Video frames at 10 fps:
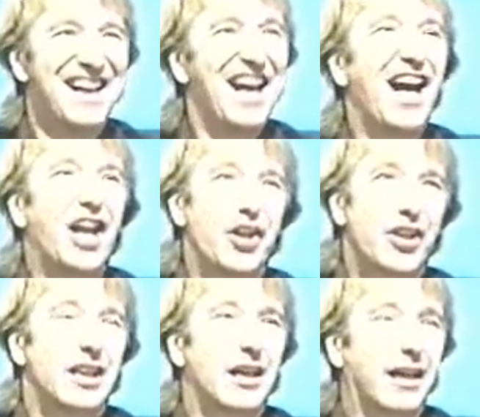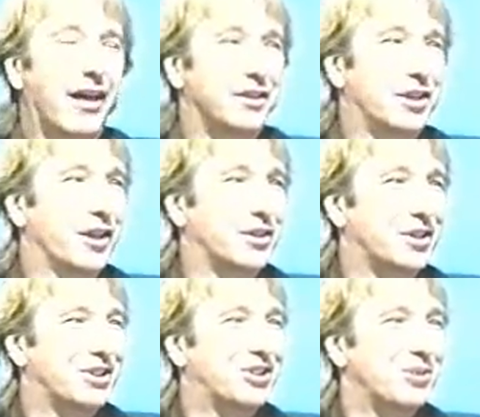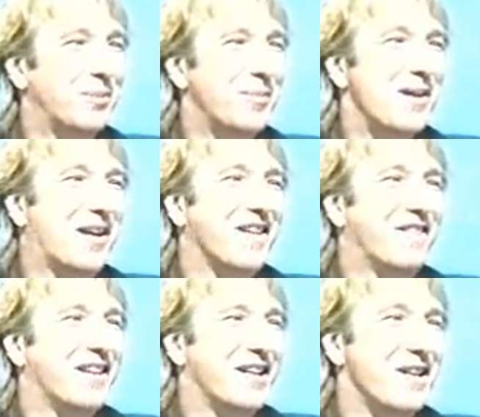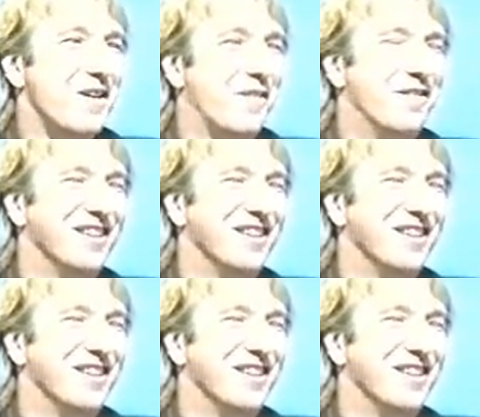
I don't think that character goes to the supermarket very often.